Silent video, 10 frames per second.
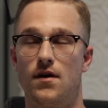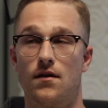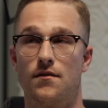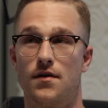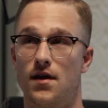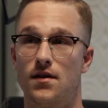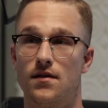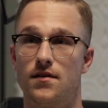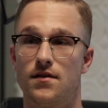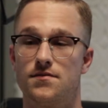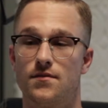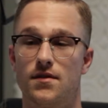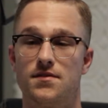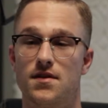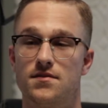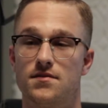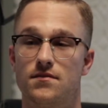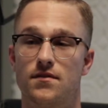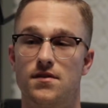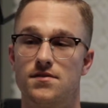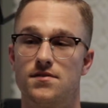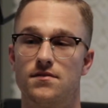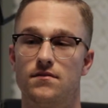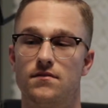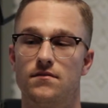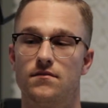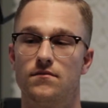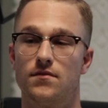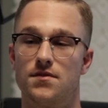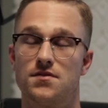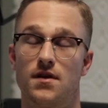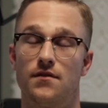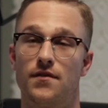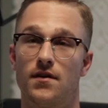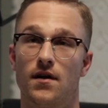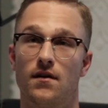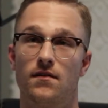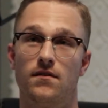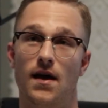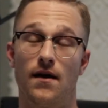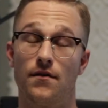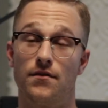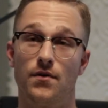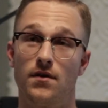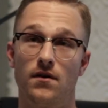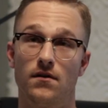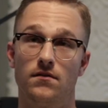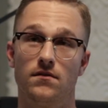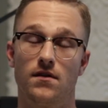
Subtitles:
I don't think anything is really intentional, because we're just trying to figure out how to do it all,